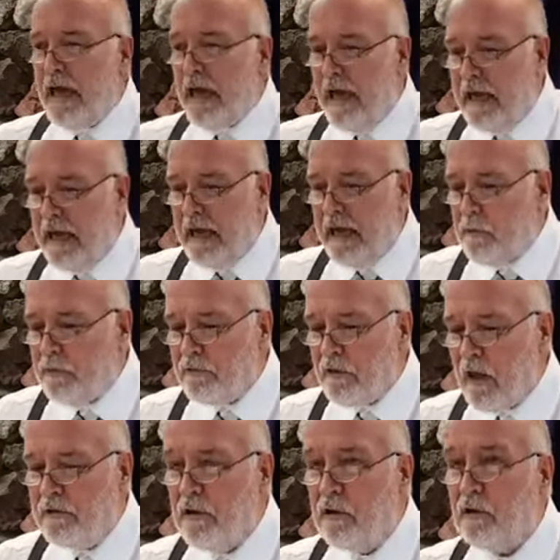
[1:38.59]
He was
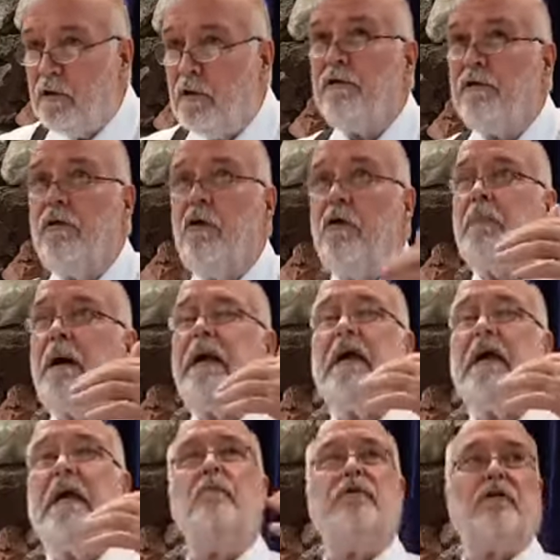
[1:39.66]
on the earth too, but
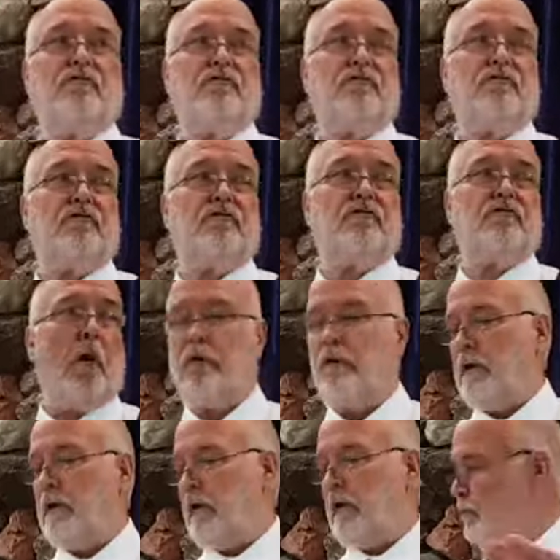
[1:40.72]
he was a soldier,
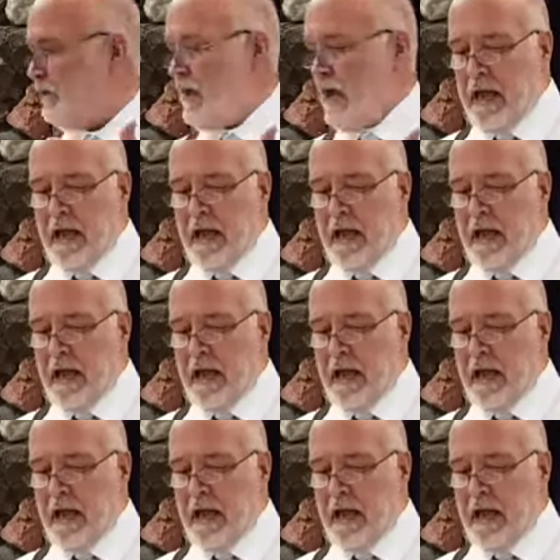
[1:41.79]
and he was.